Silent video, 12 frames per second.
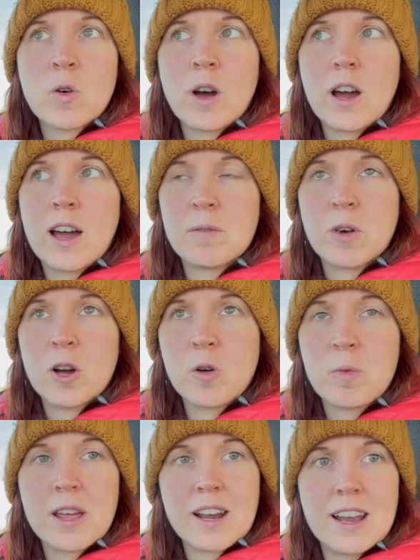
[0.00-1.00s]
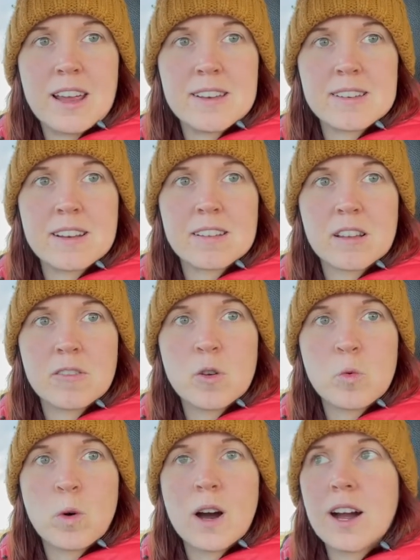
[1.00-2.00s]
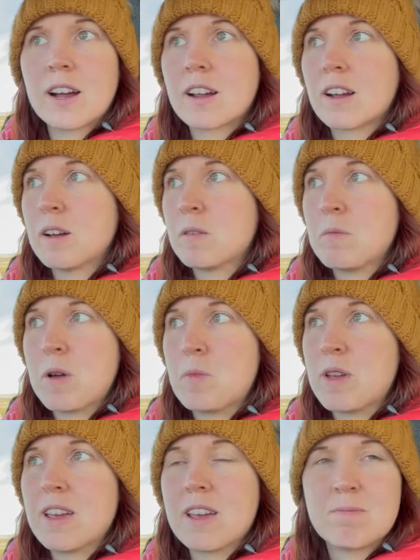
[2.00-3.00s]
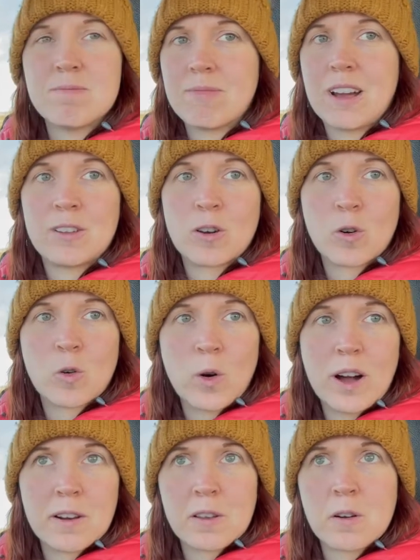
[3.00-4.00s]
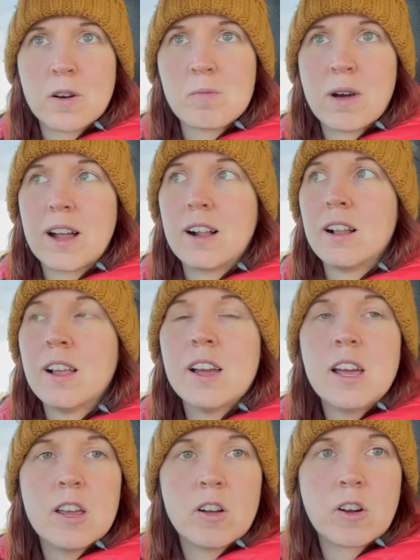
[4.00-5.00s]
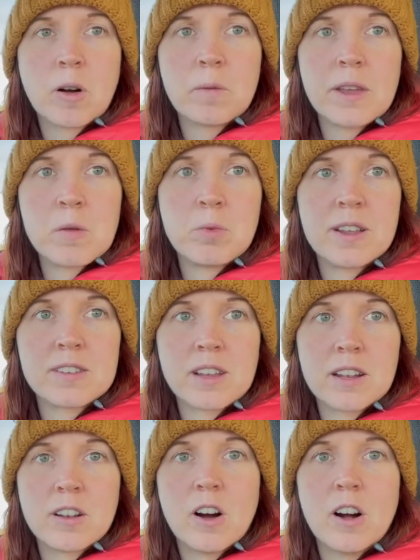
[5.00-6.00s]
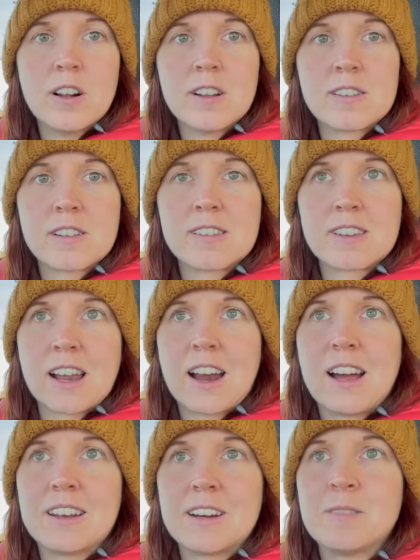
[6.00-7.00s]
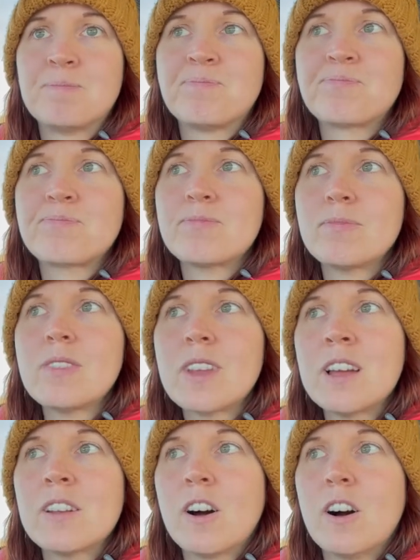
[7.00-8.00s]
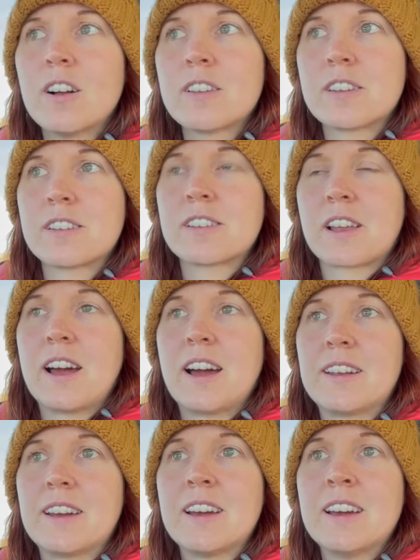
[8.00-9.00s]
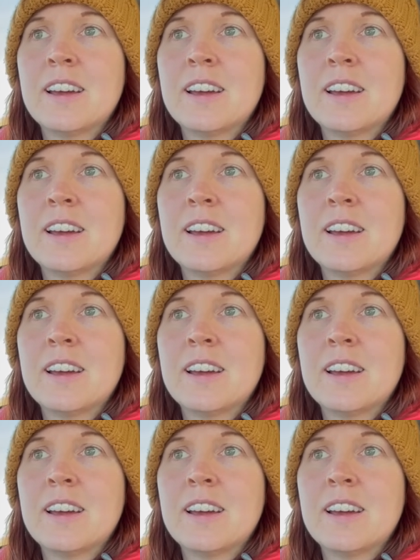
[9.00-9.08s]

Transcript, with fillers: um, up here at Eshaness if you walk maybe don't know, quarter of a mile, you'll come to a place called the Halls of Scraada. And the Halls of Scraada